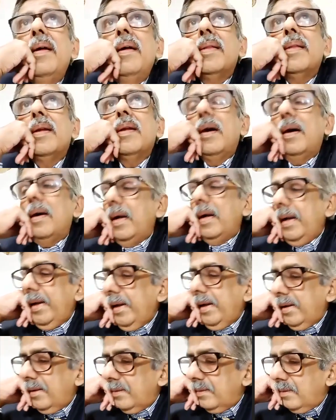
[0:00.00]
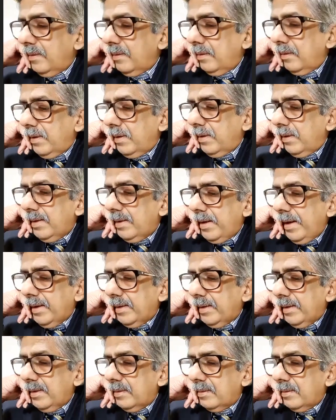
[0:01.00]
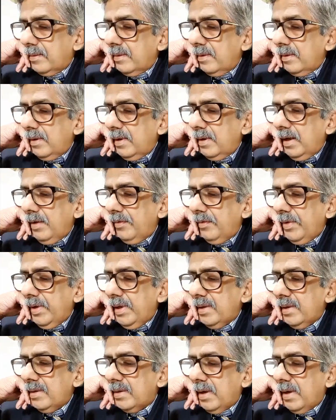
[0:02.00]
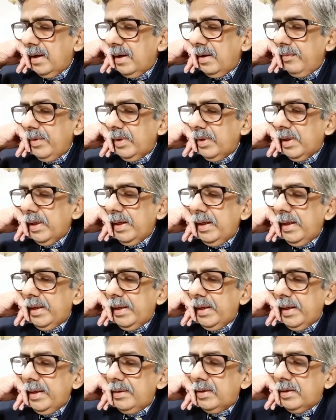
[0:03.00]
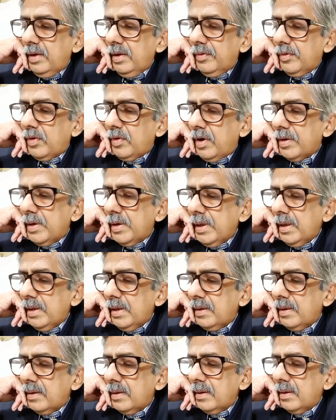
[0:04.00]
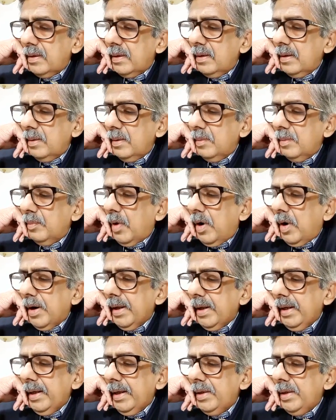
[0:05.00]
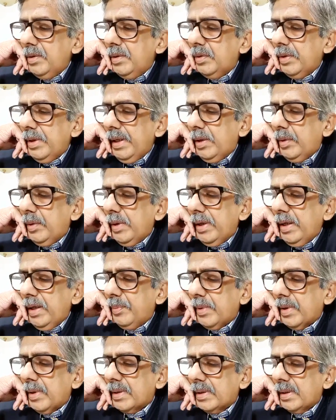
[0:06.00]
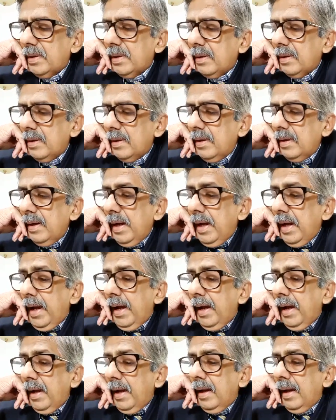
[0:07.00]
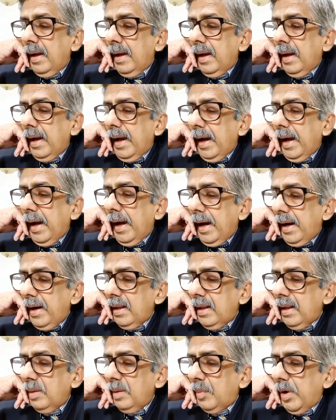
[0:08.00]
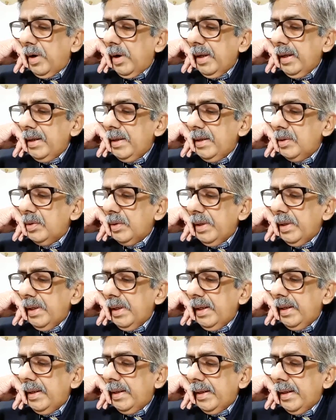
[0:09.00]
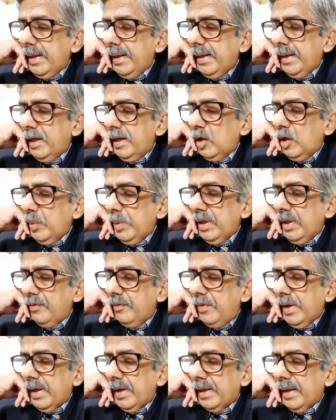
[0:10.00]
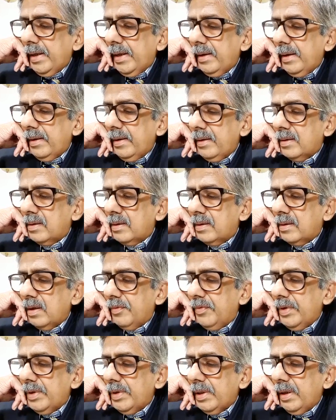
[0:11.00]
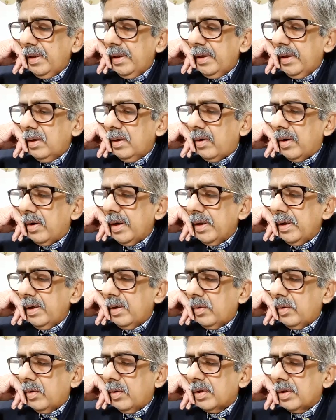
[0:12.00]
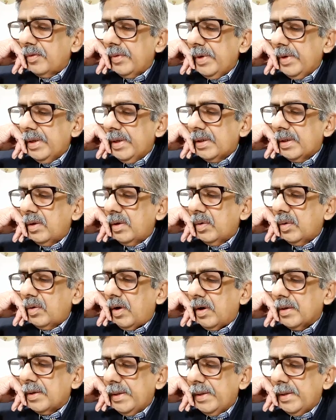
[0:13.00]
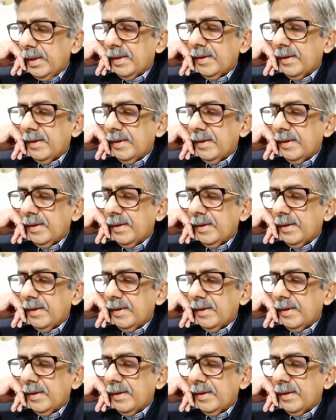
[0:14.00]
Thirdly reads like this: if it is done with the intention of causing bodily injury to any person, and the bodily injury intended to be inflicted is sufficient in the ordinary course of nature to cause death.